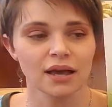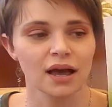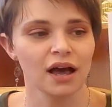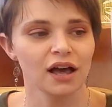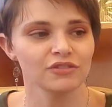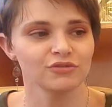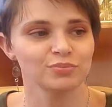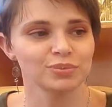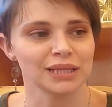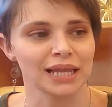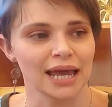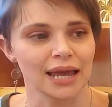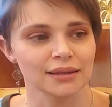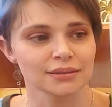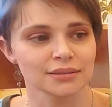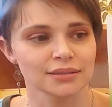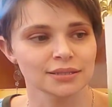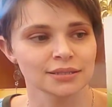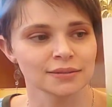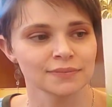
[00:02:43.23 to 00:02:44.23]
of
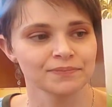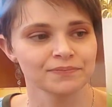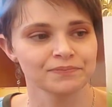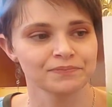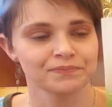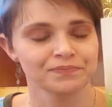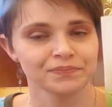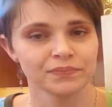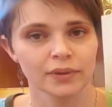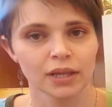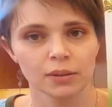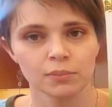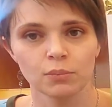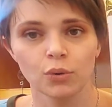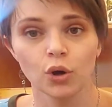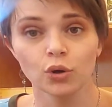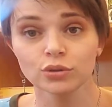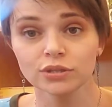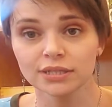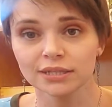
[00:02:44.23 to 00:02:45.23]
plants.
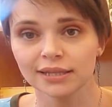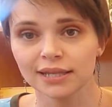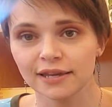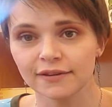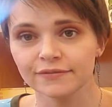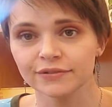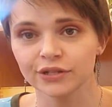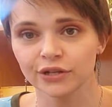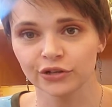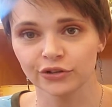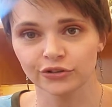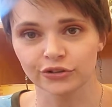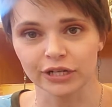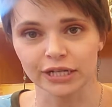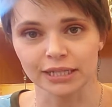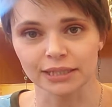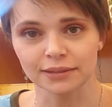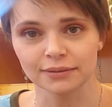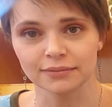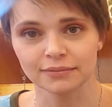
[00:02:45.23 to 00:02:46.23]
Most leaves are
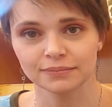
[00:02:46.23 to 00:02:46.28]
green.